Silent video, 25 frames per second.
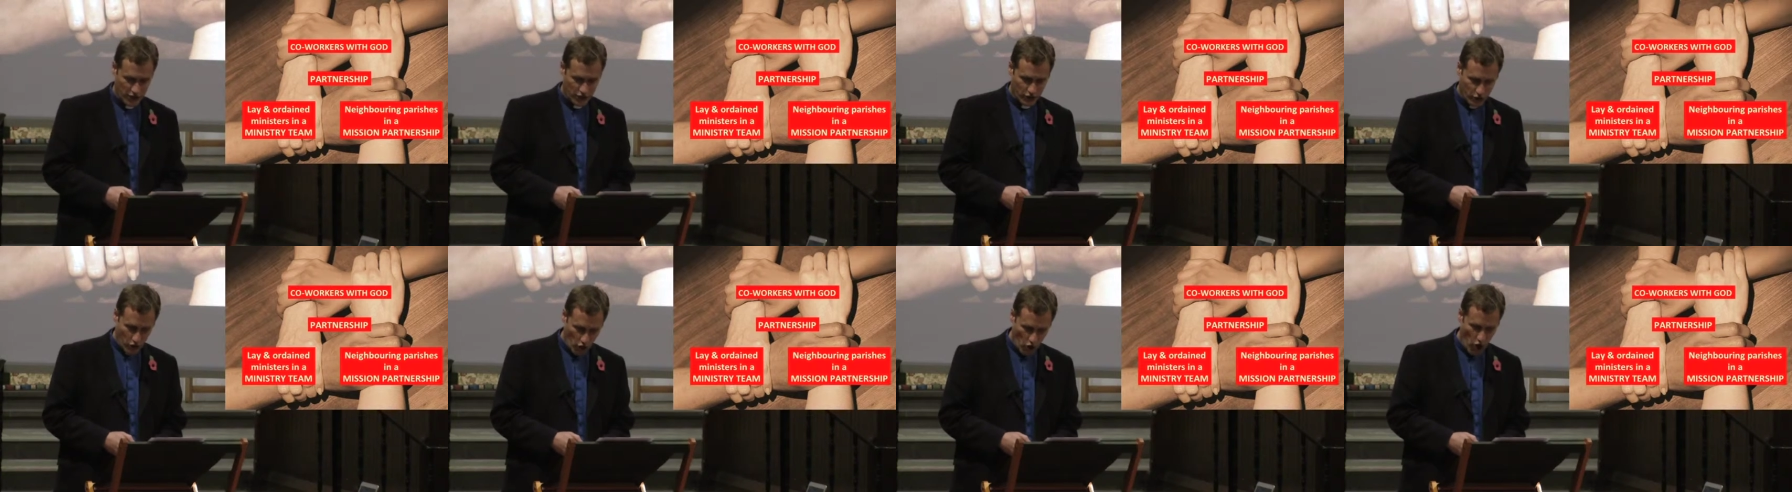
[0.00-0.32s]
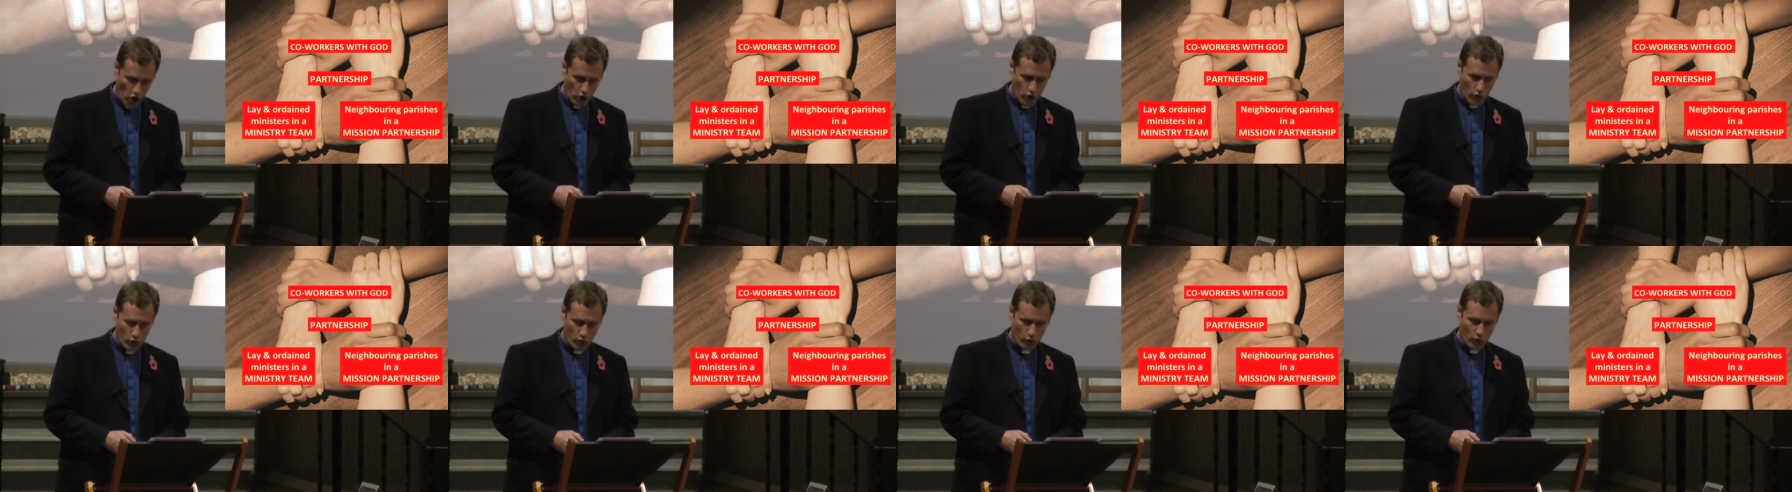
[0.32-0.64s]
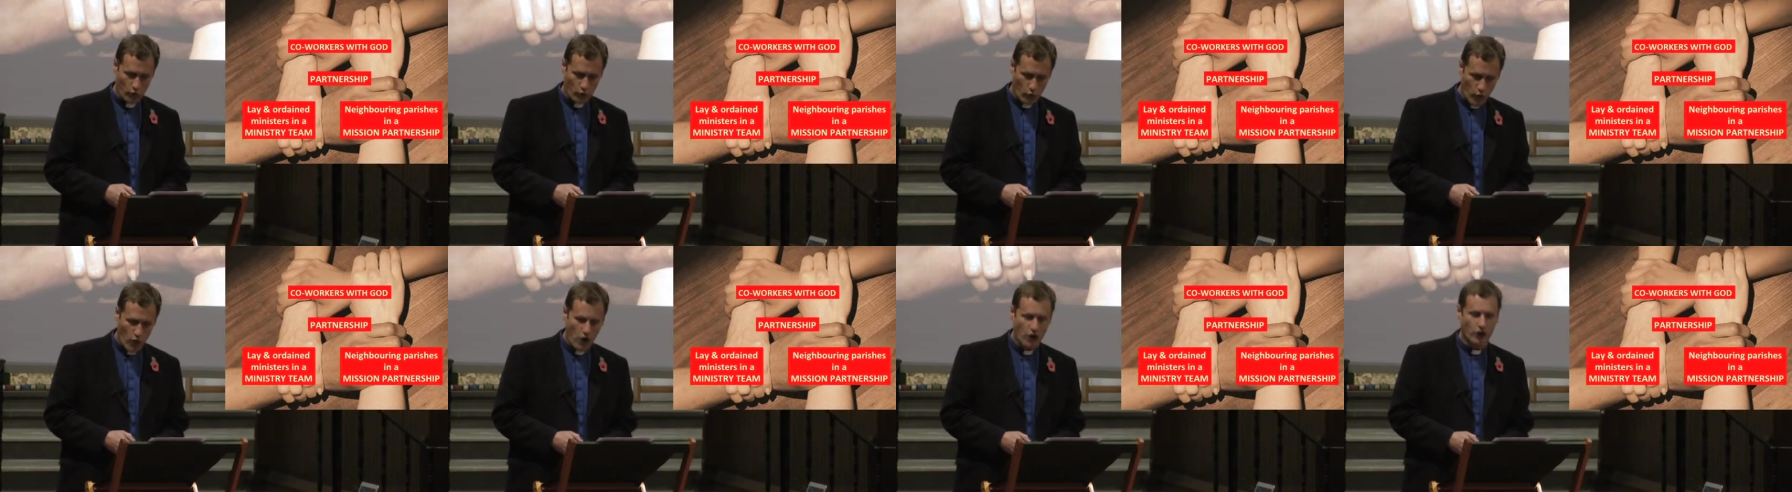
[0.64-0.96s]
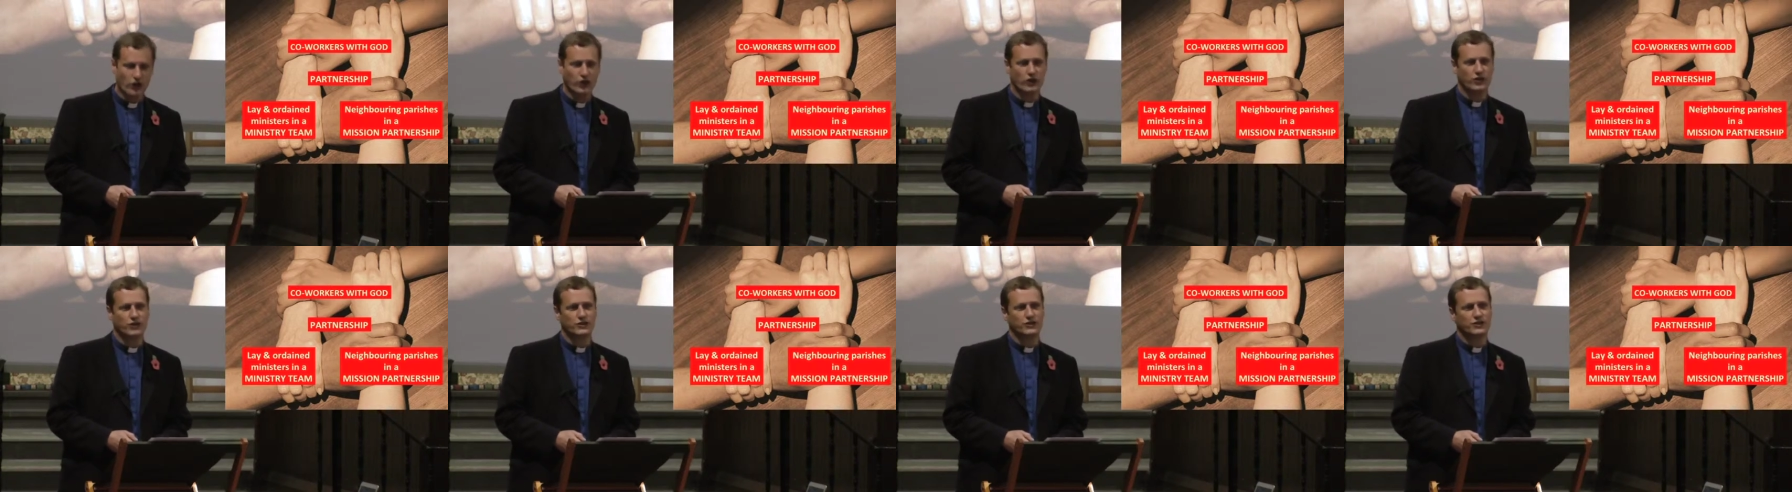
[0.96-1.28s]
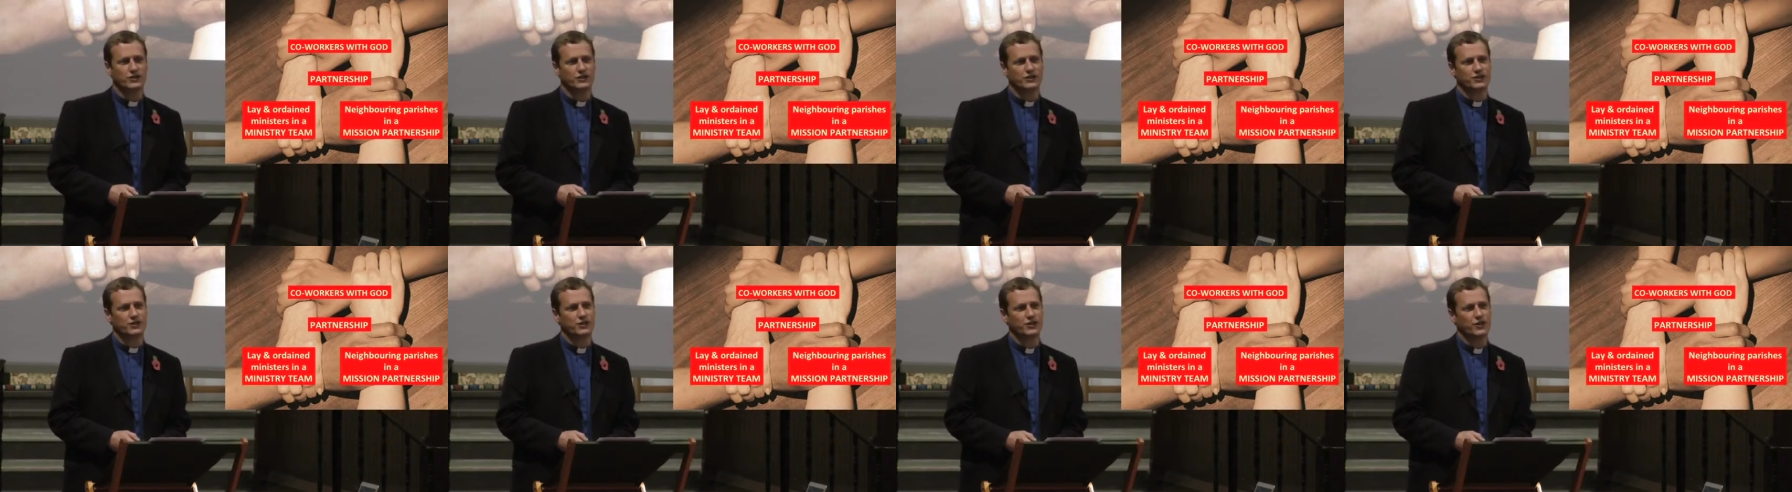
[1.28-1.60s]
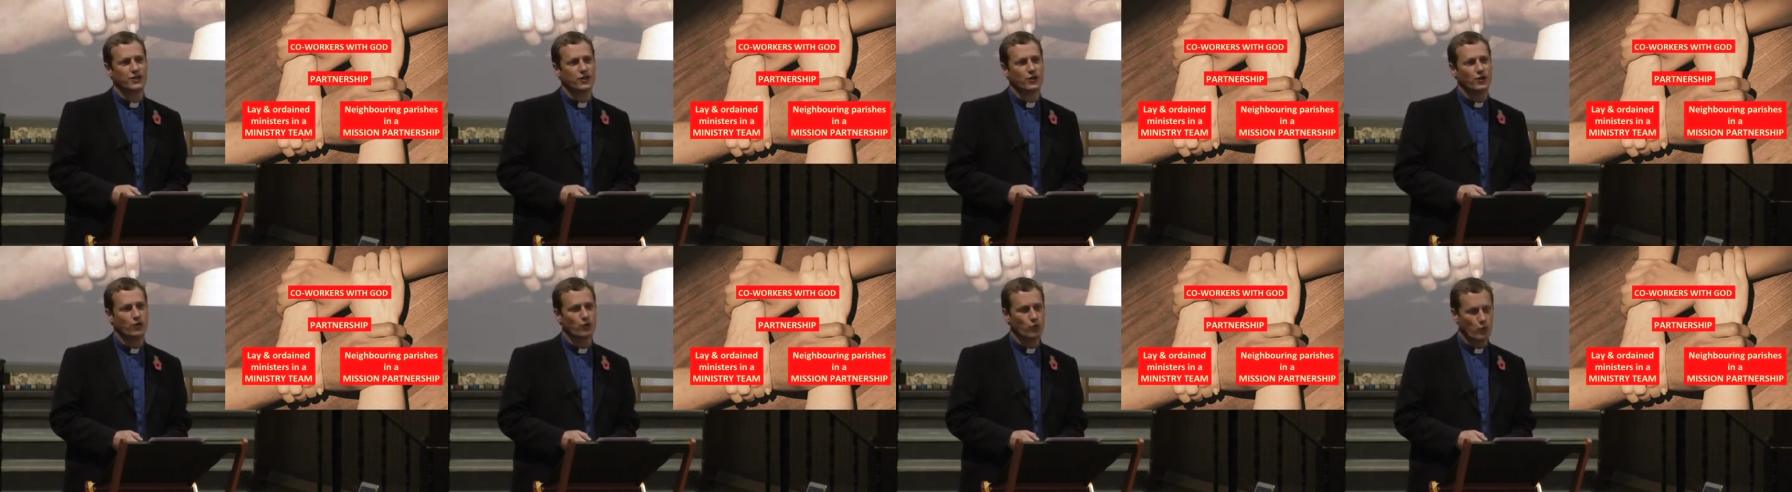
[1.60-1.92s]
co-workers
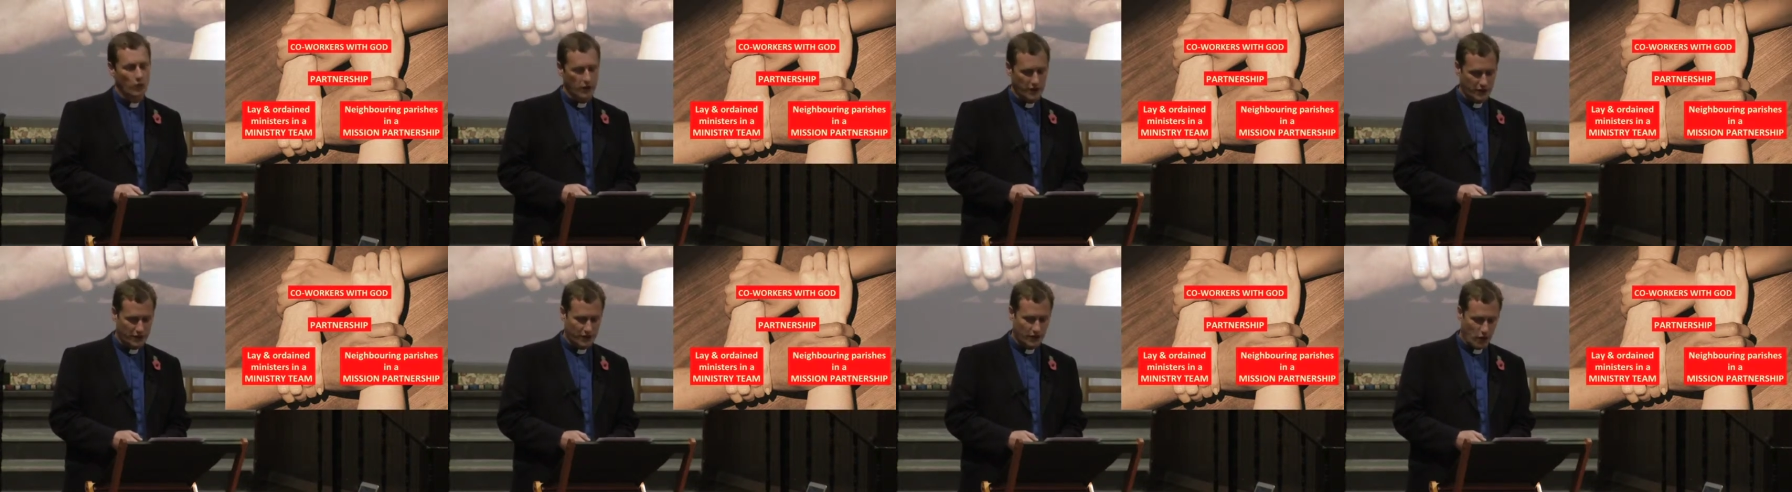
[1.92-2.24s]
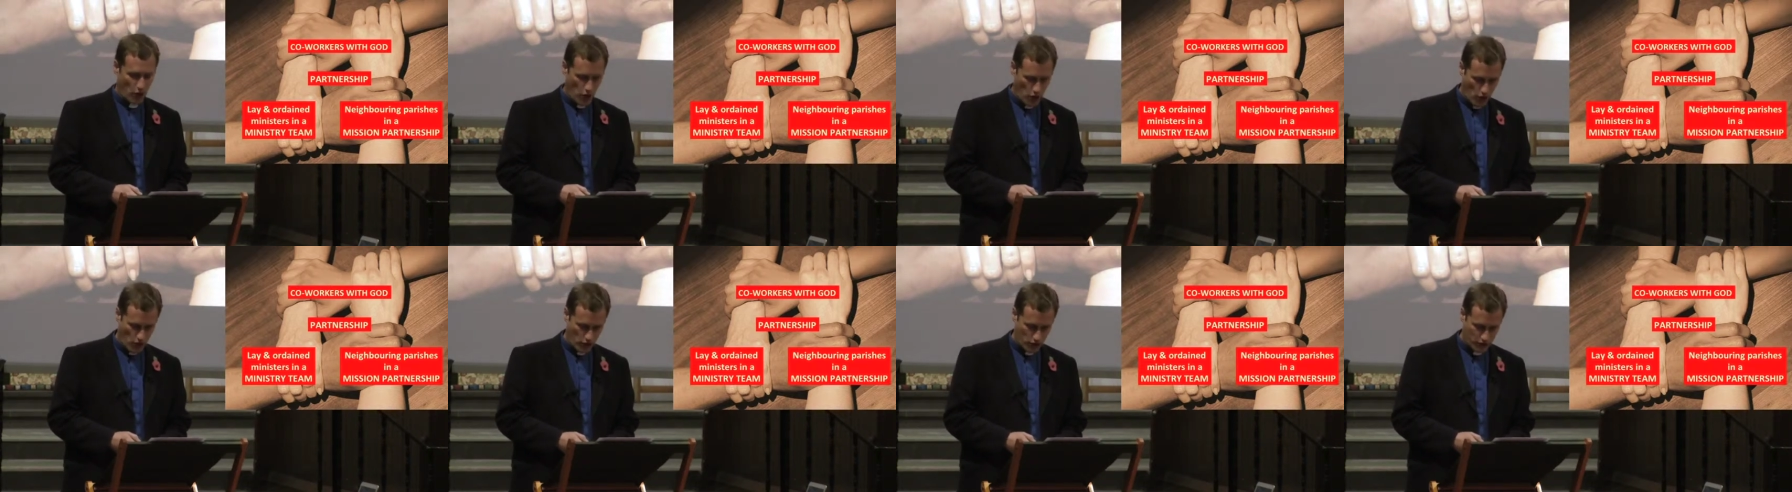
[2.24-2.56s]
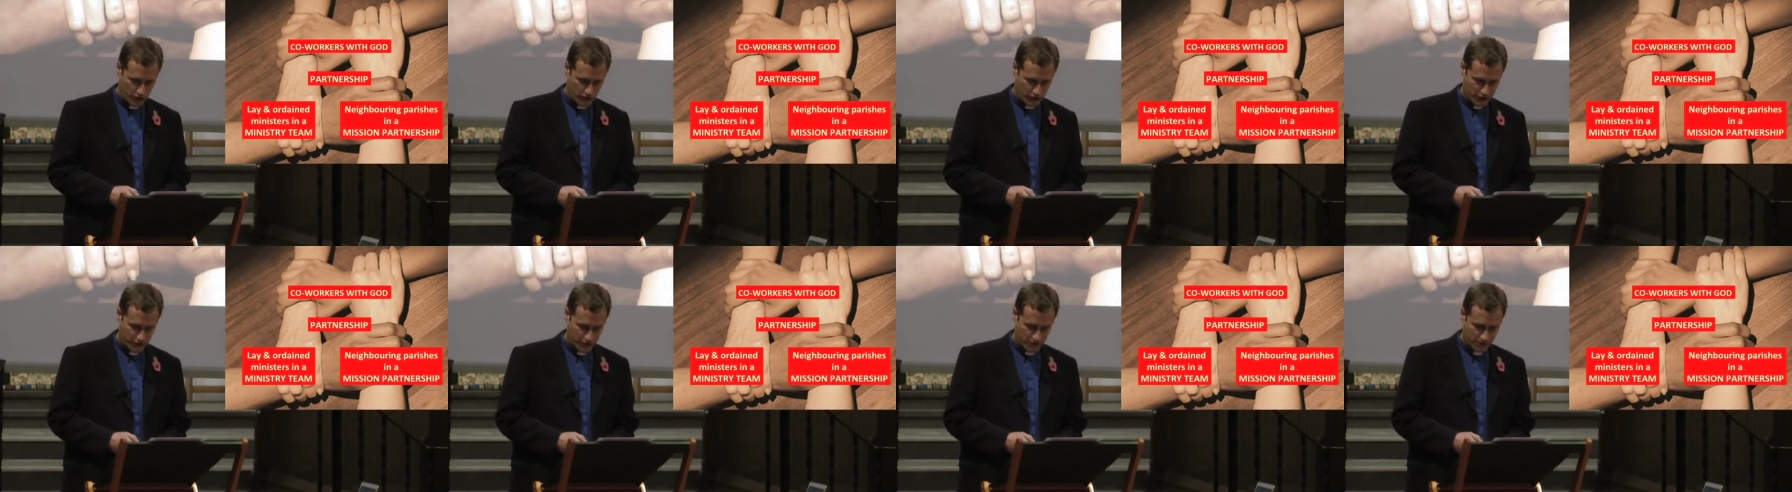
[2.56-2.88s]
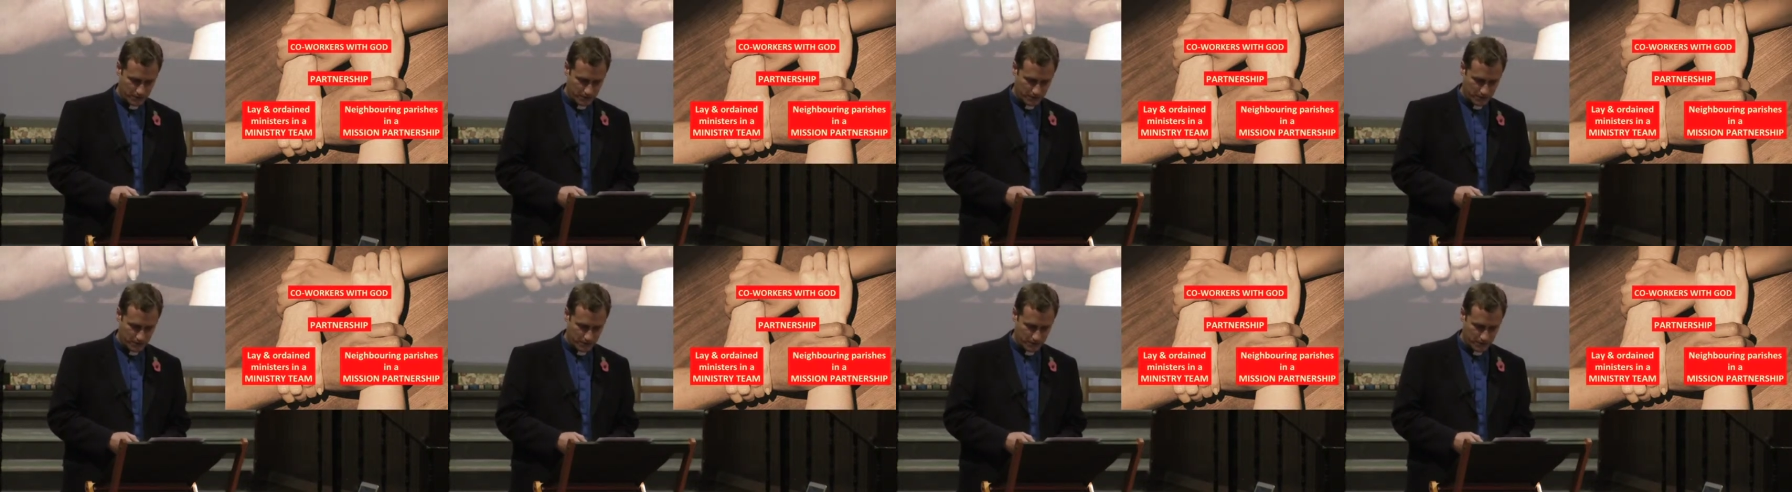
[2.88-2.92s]
with God,